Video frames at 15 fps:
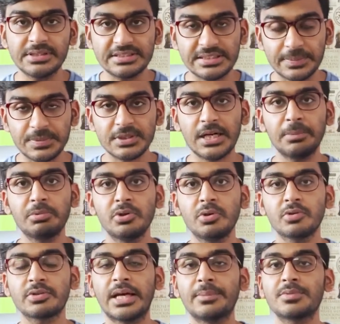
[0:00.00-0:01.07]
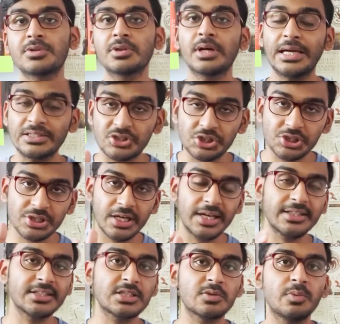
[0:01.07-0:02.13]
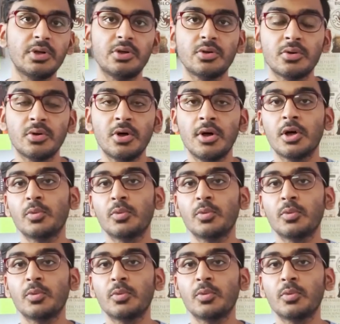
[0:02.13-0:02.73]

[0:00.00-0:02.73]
subscribe to News Hamster, and share this video